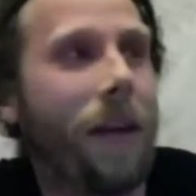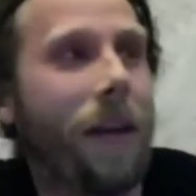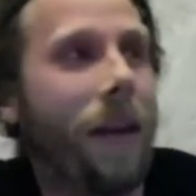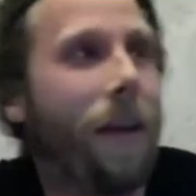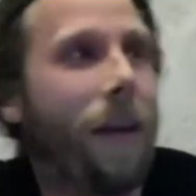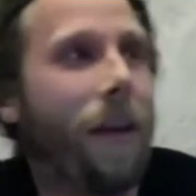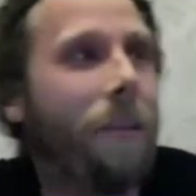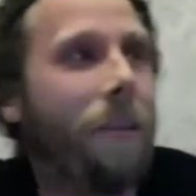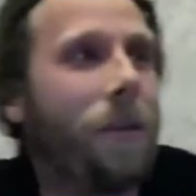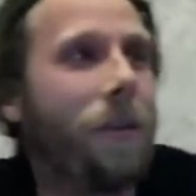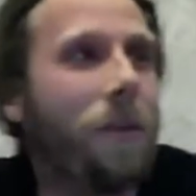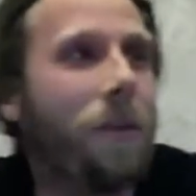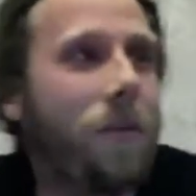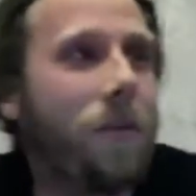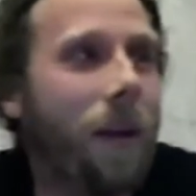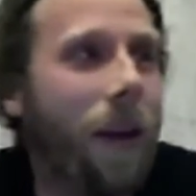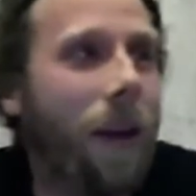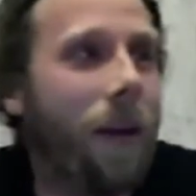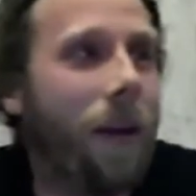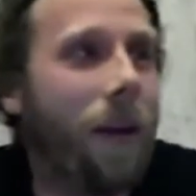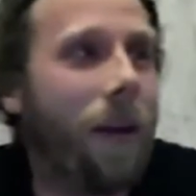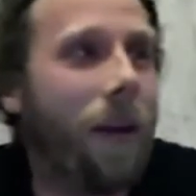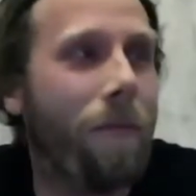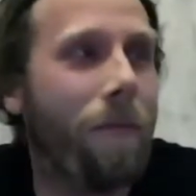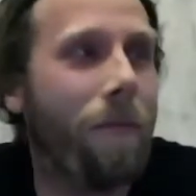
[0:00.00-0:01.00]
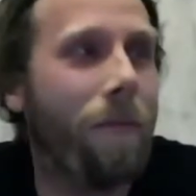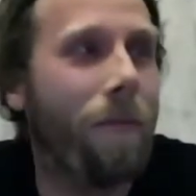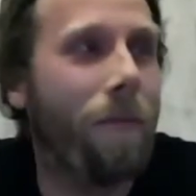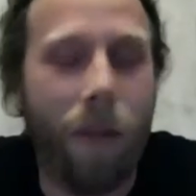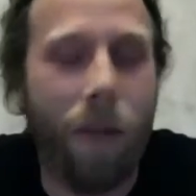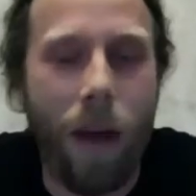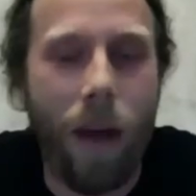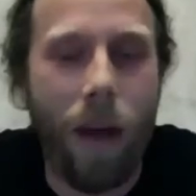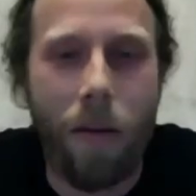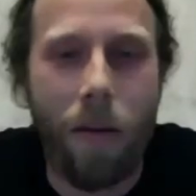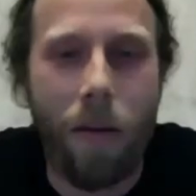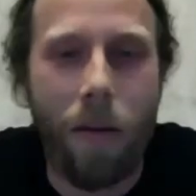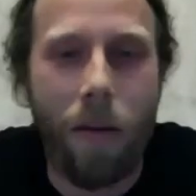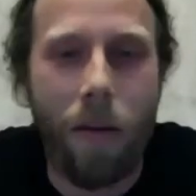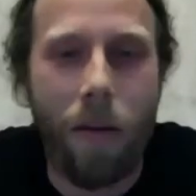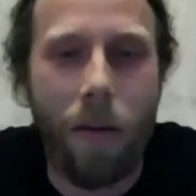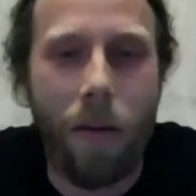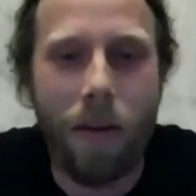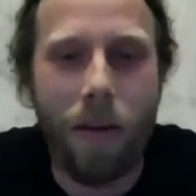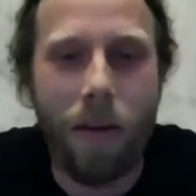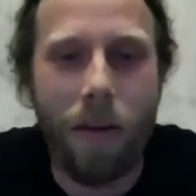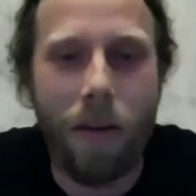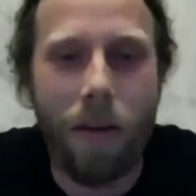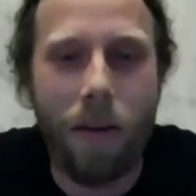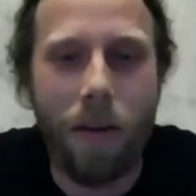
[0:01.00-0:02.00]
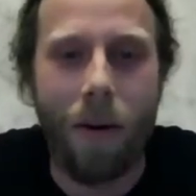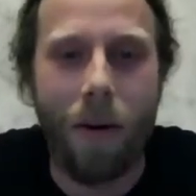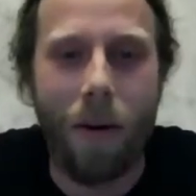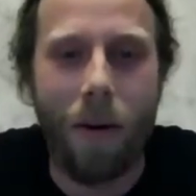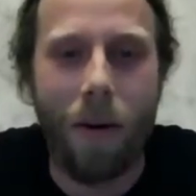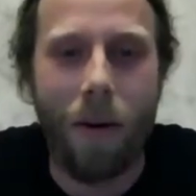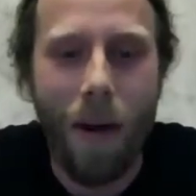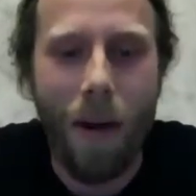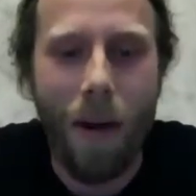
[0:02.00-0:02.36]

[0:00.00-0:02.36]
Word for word: I'm gonna try moving out of that." So